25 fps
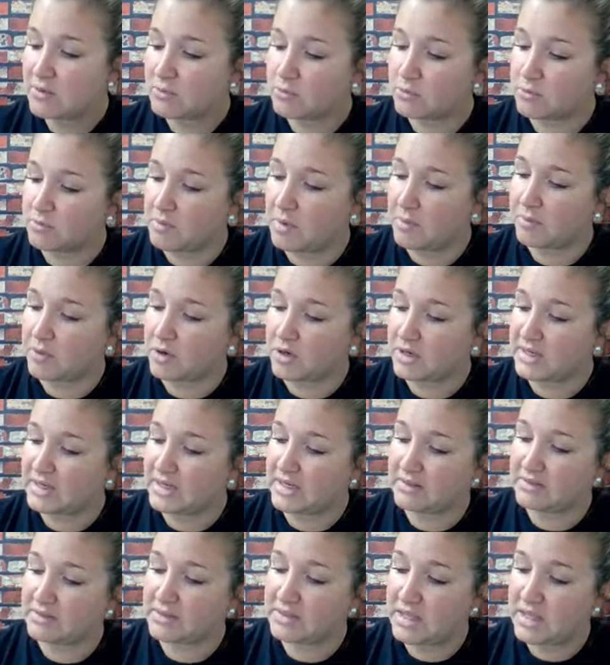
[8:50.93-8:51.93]
Remember,
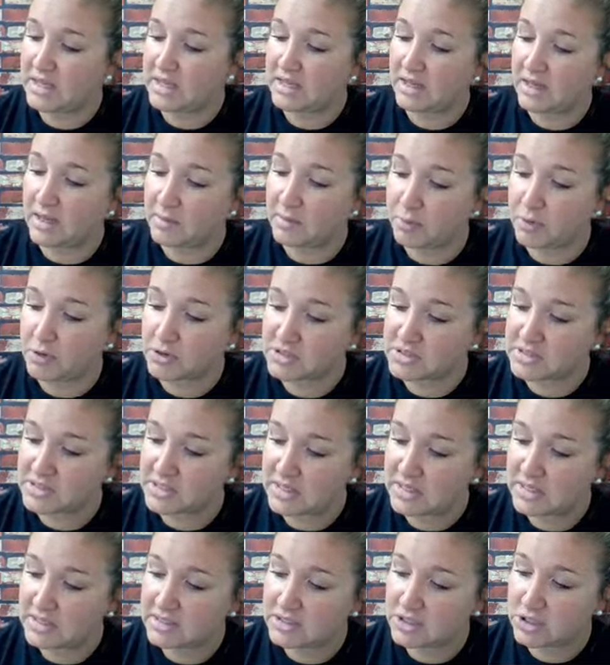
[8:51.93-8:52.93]
getting the
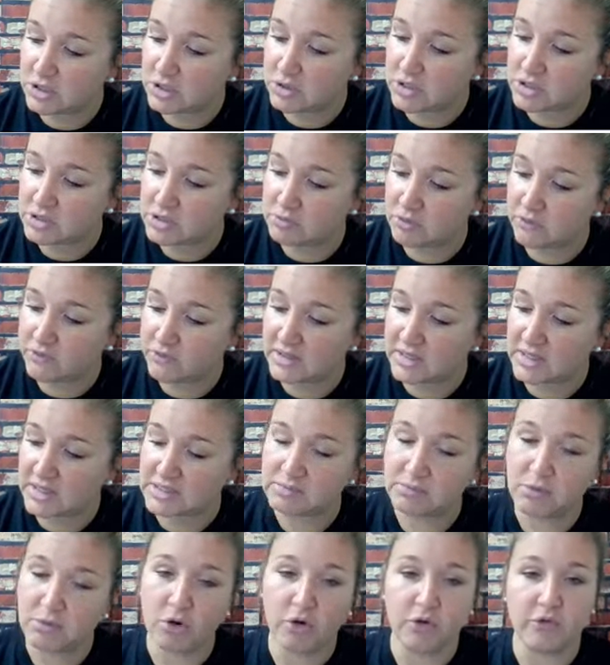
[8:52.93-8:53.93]
percent, you just move the
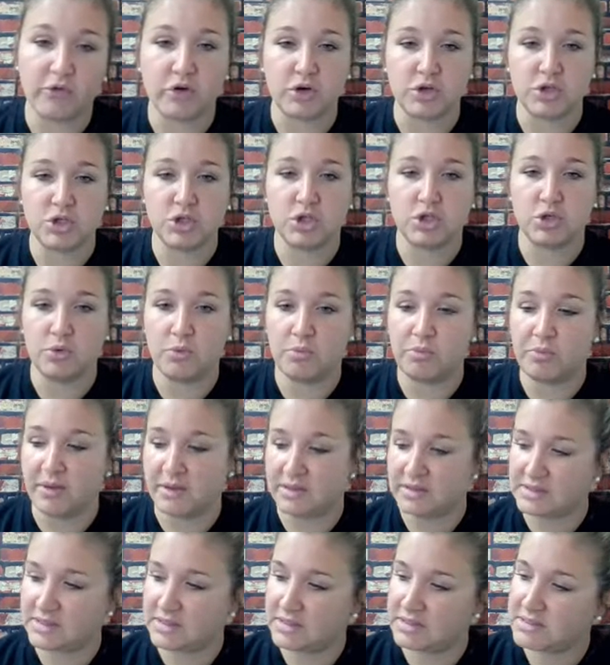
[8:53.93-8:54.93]
decimal over 2
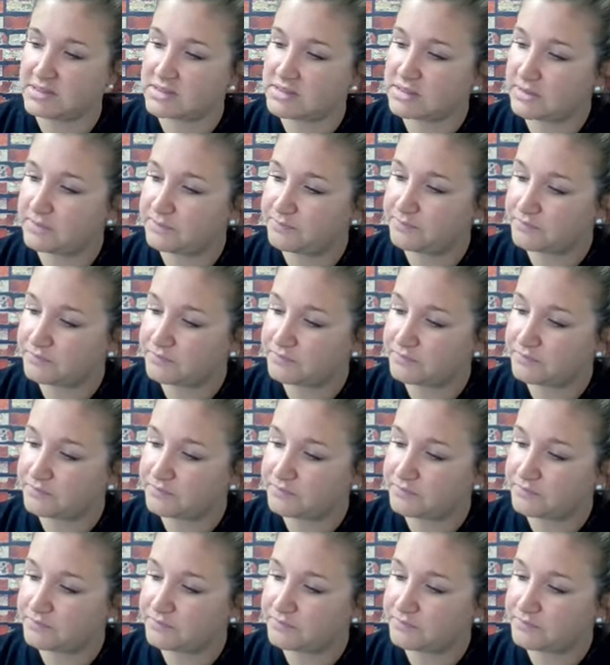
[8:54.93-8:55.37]
places.